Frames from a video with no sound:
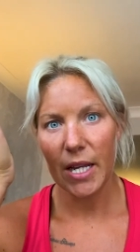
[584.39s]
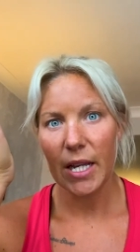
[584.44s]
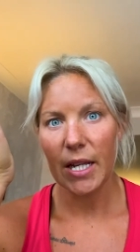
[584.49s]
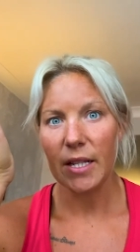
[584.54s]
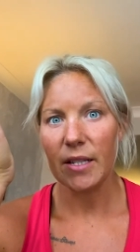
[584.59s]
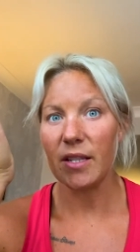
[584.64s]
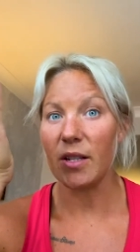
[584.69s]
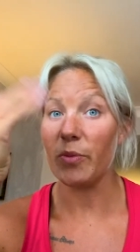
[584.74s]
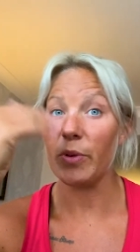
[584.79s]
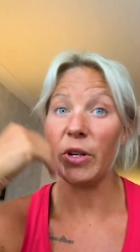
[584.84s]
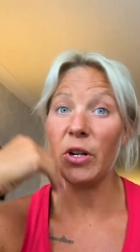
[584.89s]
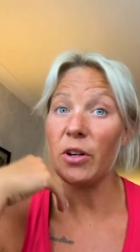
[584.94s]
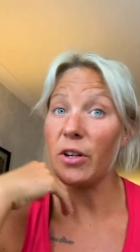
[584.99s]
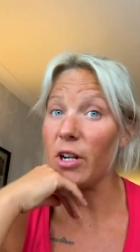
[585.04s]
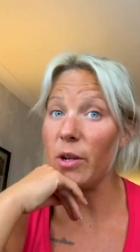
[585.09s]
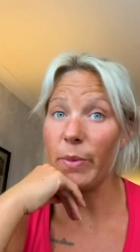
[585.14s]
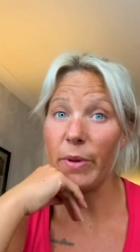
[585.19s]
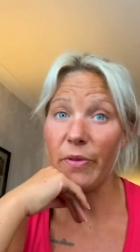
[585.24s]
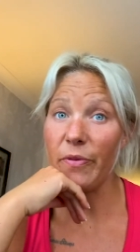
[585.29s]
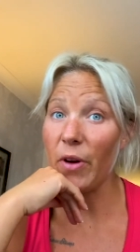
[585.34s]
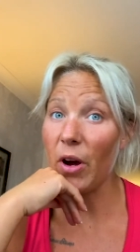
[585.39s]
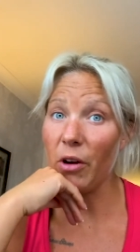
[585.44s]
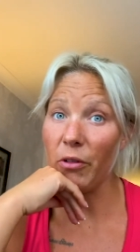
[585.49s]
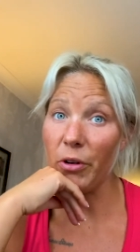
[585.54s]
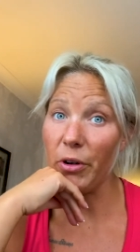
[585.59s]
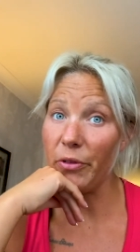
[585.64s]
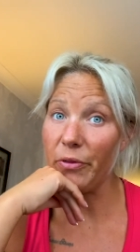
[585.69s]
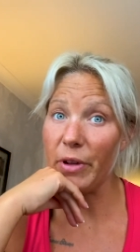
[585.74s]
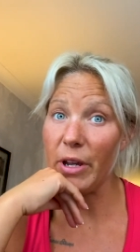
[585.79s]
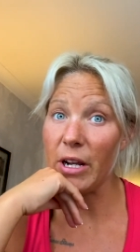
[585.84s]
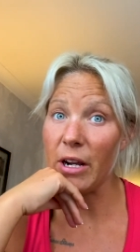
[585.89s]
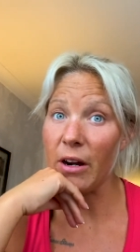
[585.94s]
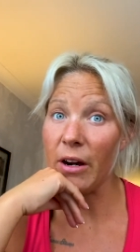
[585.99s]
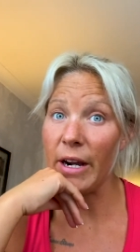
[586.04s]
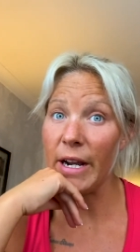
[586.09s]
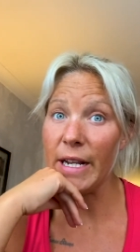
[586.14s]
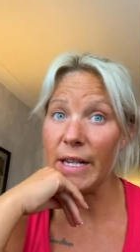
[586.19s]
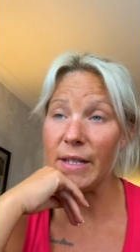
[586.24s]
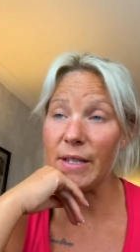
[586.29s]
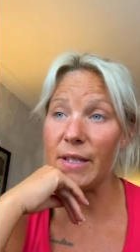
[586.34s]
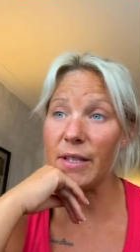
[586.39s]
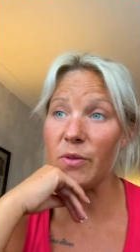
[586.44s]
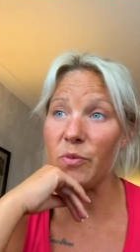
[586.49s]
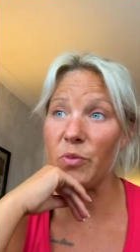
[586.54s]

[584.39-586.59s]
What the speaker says: So we're not going to be far off it, guys.